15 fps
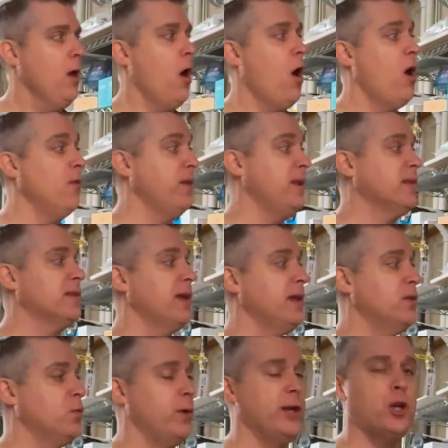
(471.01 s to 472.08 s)
all these
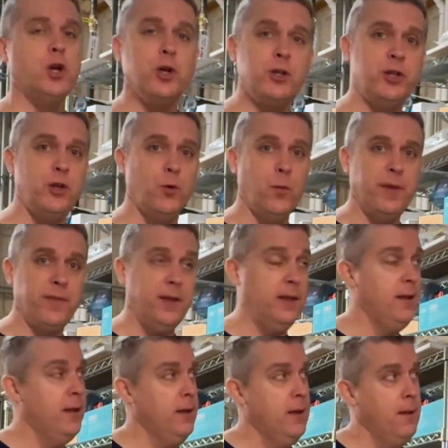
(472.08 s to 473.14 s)
things we could do with it.